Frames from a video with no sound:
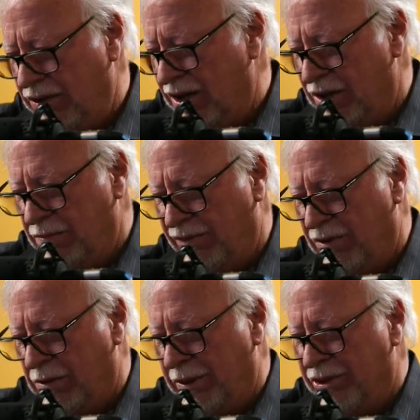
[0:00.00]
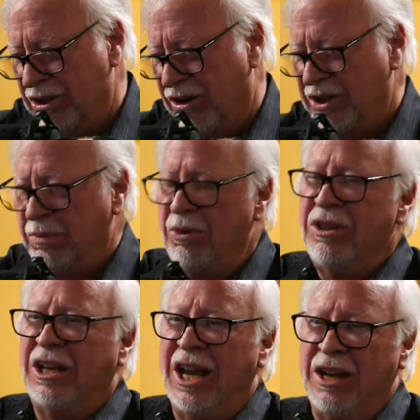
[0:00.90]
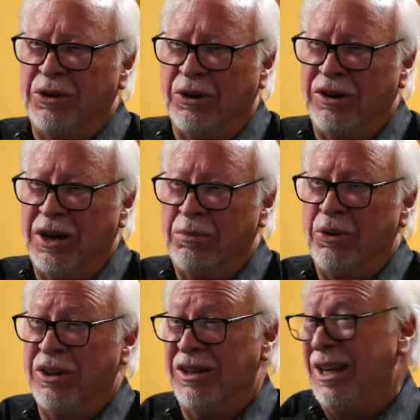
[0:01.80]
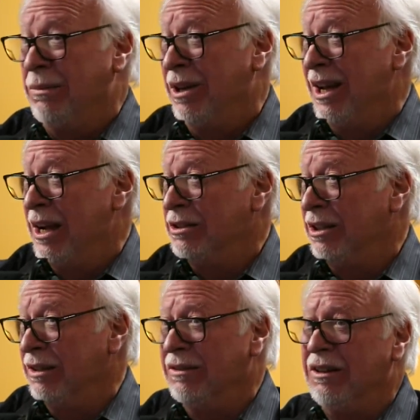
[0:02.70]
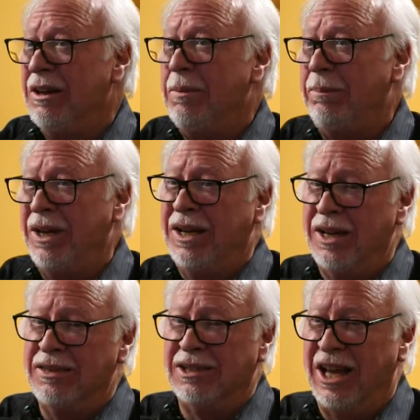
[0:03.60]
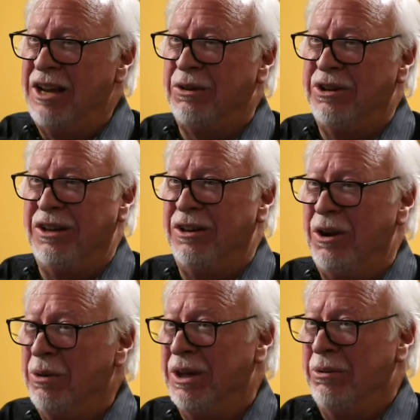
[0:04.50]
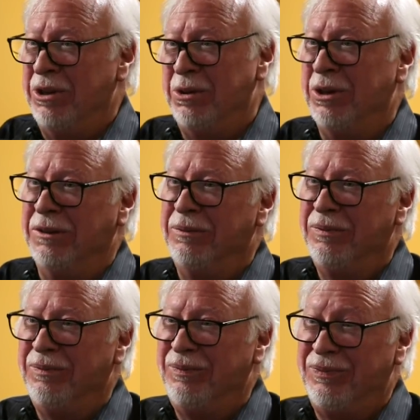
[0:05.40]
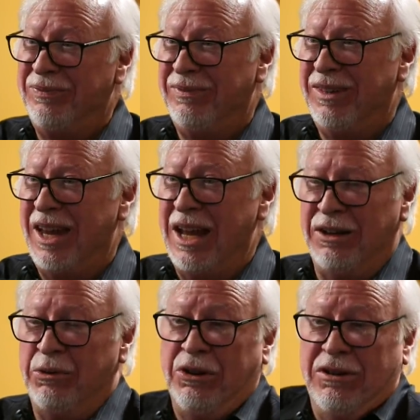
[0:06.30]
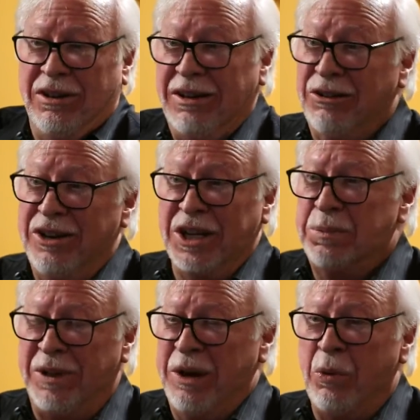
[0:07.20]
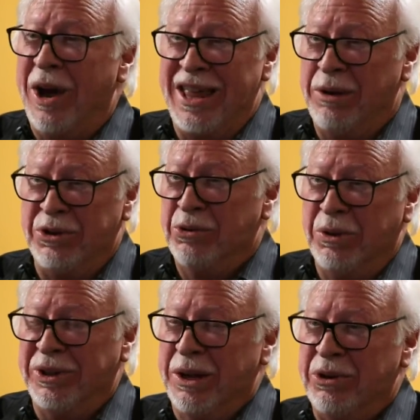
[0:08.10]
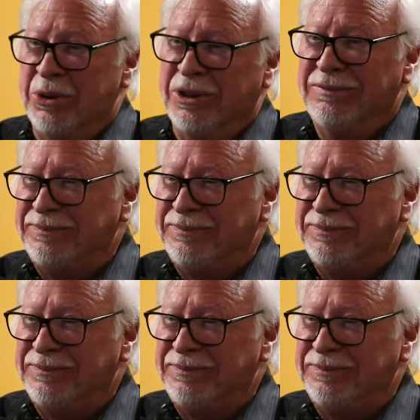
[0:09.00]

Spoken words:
2 years before we were charging more than Landor, and more than anybody actually, because Landor didn't know what they were doing, and couldn't explain why they were doing what they were doing.